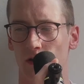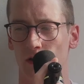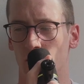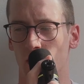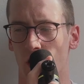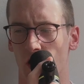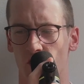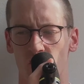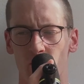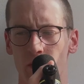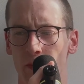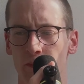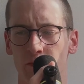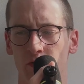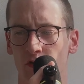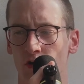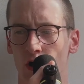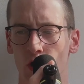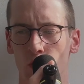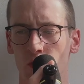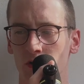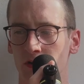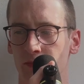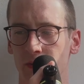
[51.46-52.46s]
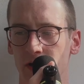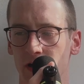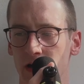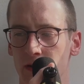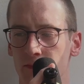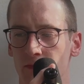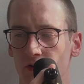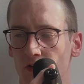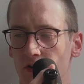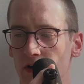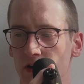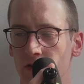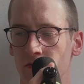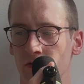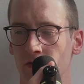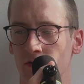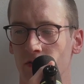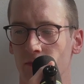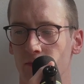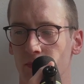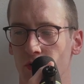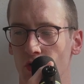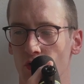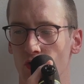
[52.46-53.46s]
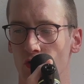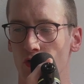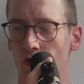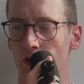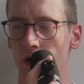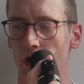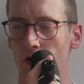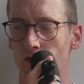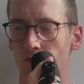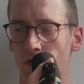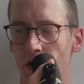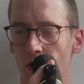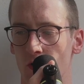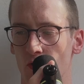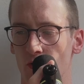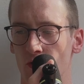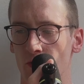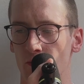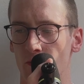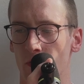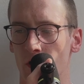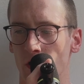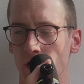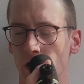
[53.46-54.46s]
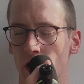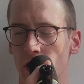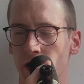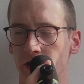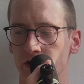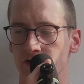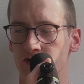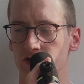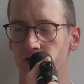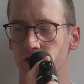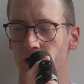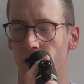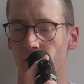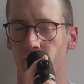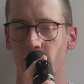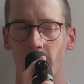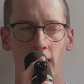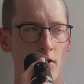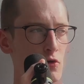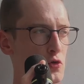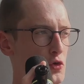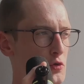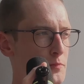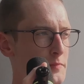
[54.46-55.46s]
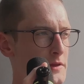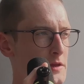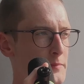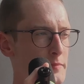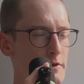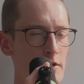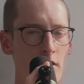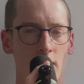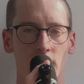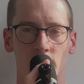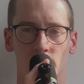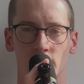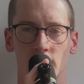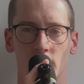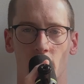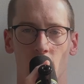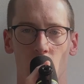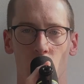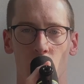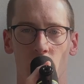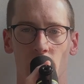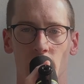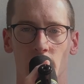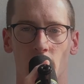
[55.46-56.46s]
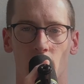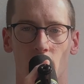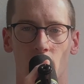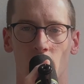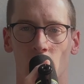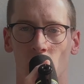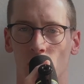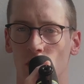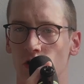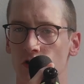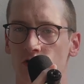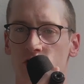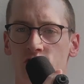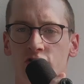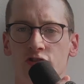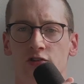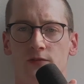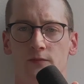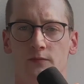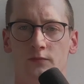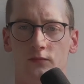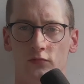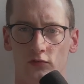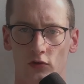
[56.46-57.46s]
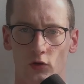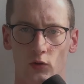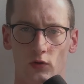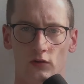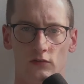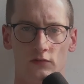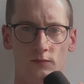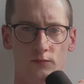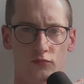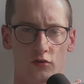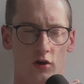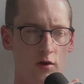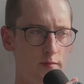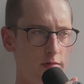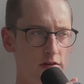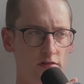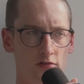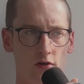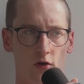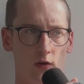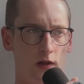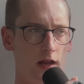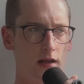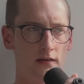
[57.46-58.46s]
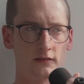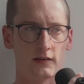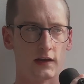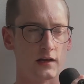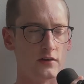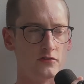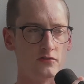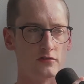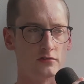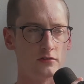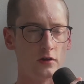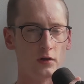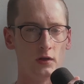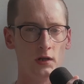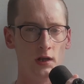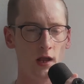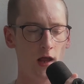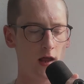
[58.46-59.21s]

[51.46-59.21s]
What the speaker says: I remember there always being immigrants, but none around my age. Now that could be because I went to all Irish schools, primary school and secondary school.